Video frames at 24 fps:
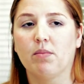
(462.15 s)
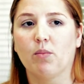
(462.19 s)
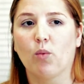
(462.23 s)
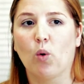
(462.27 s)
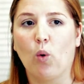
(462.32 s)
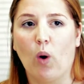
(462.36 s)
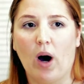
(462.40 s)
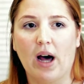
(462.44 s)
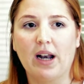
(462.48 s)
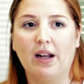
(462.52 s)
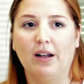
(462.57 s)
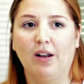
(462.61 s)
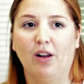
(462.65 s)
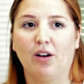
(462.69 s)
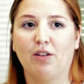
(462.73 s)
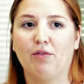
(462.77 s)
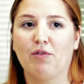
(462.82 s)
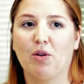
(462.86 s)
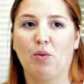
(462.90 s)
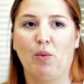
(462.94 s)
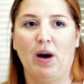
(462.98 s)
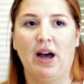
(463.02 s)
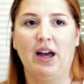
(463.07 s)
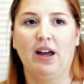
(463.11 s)
quite a lot of
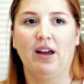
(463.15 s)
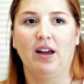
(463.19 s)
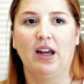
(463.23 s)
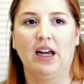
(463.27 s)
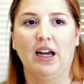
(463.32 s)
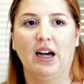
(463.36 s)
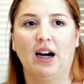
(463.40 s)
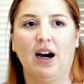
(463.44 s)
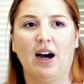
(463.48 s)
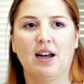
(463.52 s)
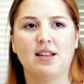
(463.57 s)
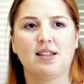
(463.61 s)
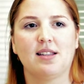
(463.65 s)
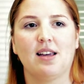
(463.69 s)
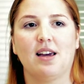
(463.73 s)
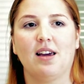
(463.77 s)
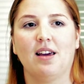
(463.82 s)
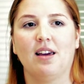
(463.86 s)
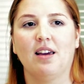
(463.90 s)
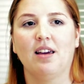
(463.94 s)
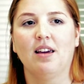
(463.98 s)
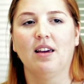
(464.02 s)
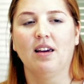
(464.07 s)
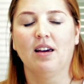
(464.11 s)
the way I
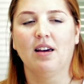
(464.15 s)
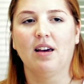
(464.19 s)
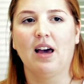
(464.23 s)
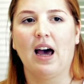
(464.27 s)
see